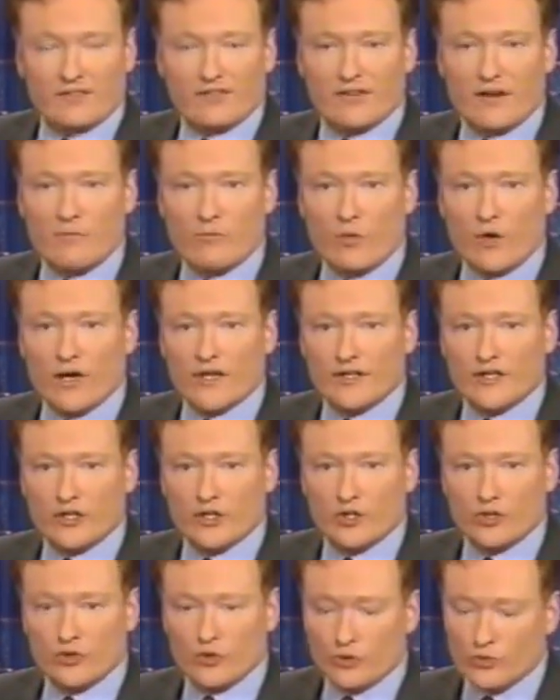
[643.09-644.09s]
someone
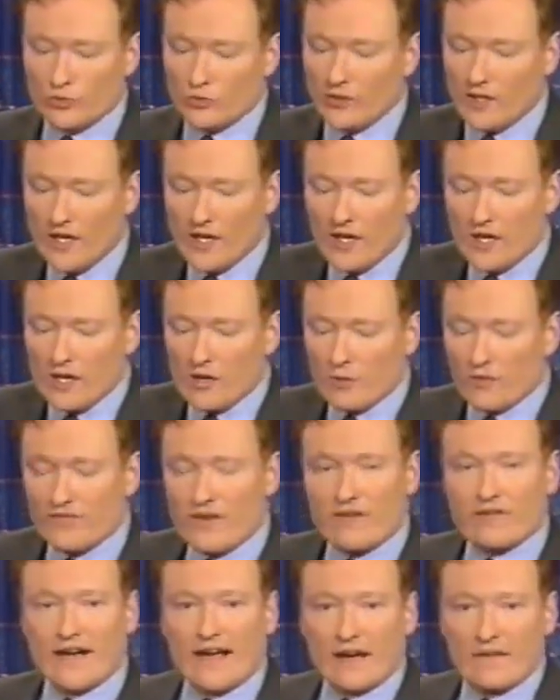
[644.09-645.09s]
who we've
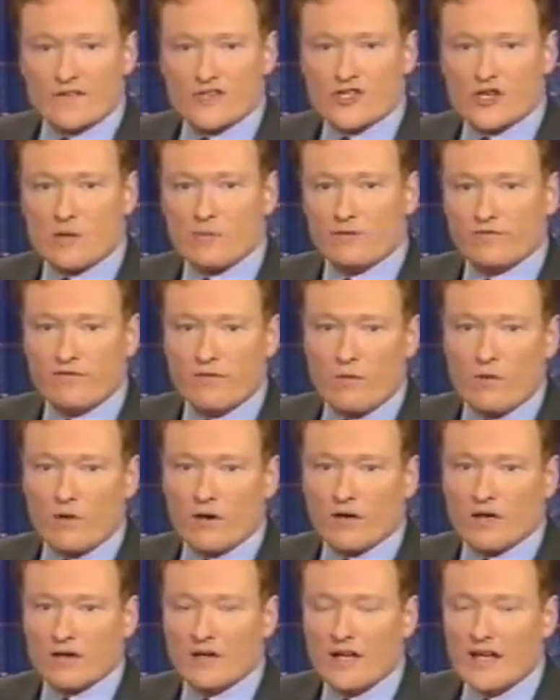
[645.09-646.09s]
never had on the show
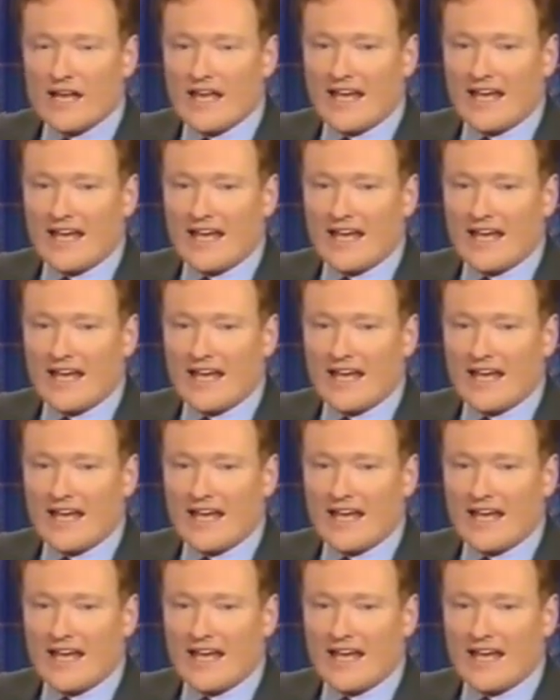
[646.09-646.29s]
before,